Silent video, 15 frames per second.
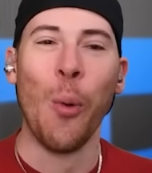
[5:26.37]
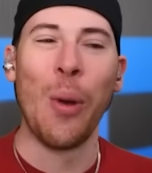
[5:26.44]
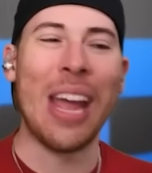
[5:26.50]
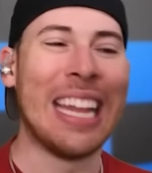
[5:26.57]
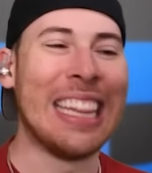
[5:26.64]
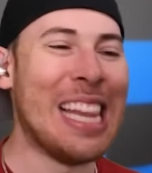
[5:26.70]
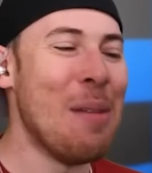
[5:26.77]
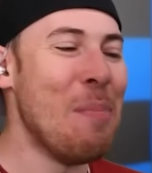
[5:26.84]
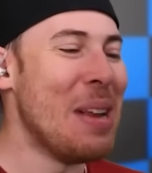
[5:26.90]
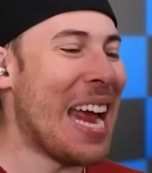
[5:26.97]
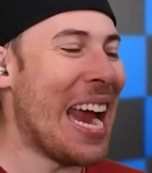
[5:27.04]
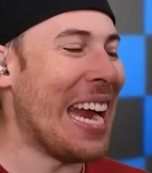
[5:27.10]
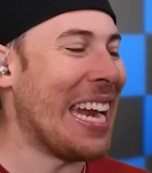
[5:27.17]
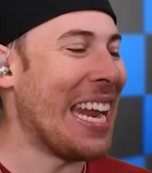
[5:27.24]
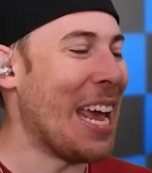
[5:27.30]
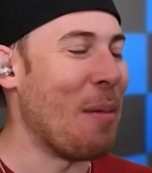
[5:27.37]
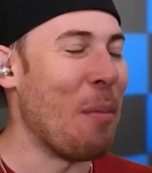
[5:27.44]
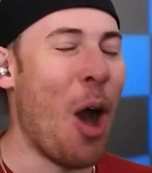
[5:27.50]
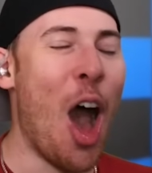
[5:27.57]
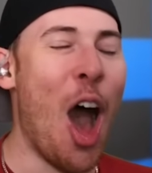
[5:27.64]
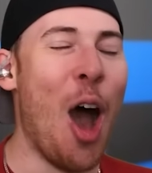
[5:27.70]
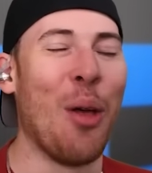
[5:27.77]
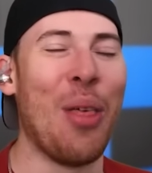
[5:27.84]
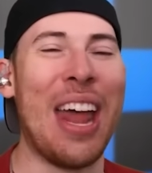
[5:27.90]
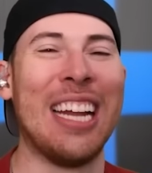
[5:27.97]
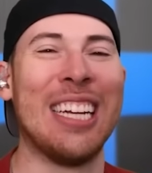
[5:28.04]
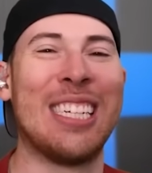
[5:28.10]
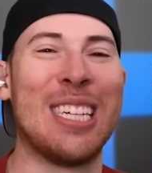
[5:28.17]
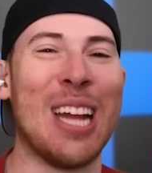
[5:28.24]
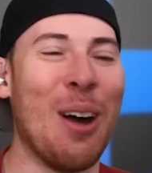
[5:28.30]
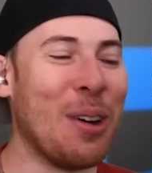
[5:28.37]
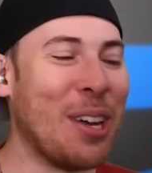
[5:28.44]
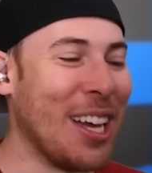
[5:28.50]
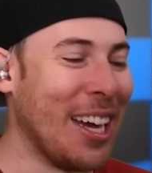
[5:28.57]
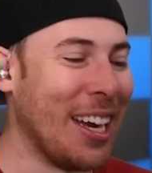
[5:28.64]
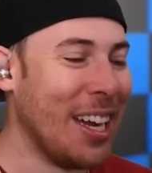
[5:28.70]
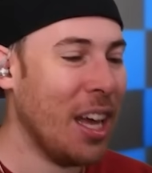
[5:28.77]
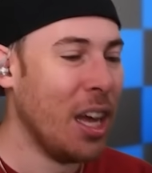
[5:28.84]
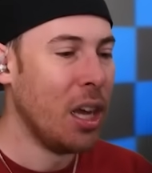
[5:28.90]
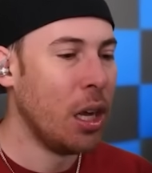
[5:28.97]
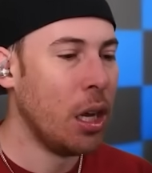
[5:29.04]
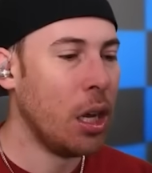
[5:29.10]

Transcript: We eliminated him. Oh, that is so good.